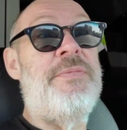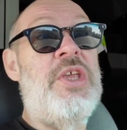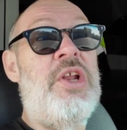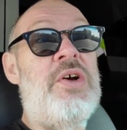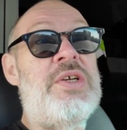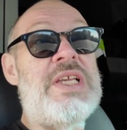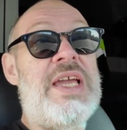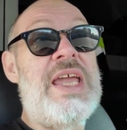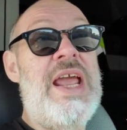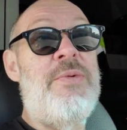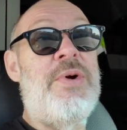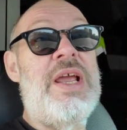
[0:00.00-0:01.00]
You know, it's like,
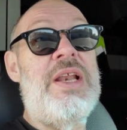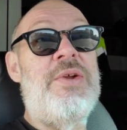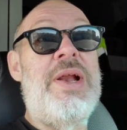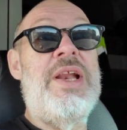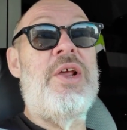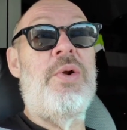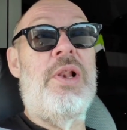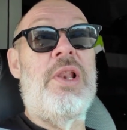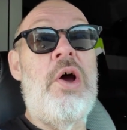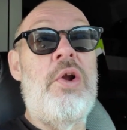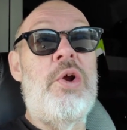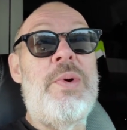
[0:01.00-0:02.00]
hey, we're getting ready to go to
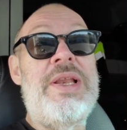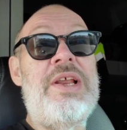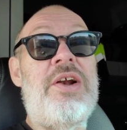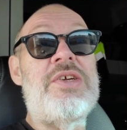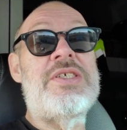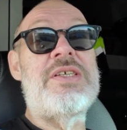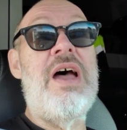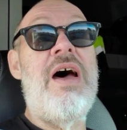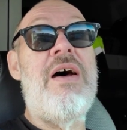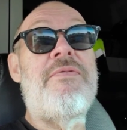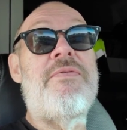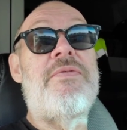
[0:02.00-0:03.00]
loaner. We need our
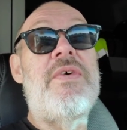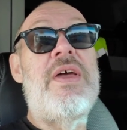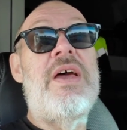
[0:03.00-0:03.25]
stuff.